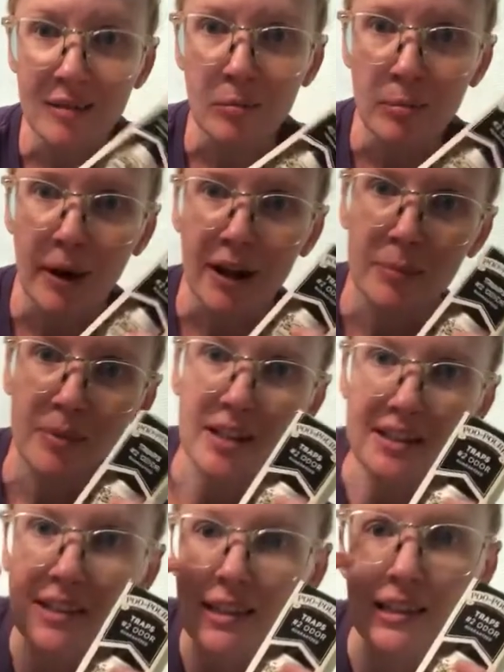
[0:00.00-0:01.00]
but
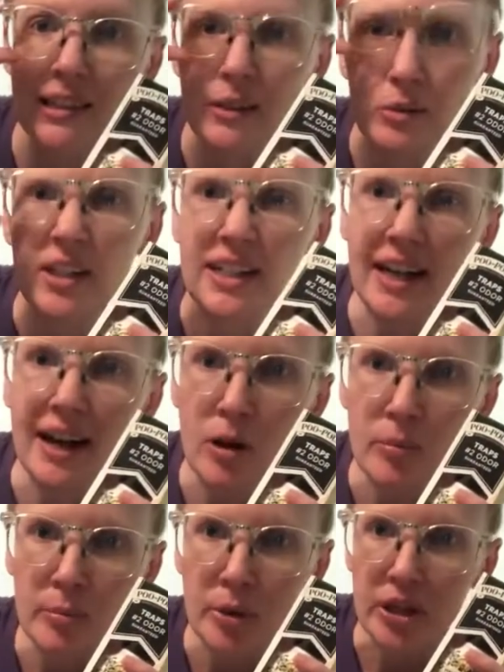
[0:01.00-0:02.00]
because of the liquidy
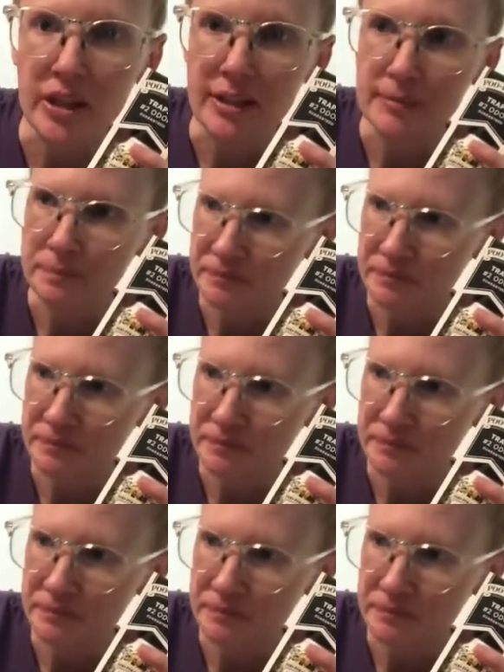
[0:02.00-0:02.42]
output,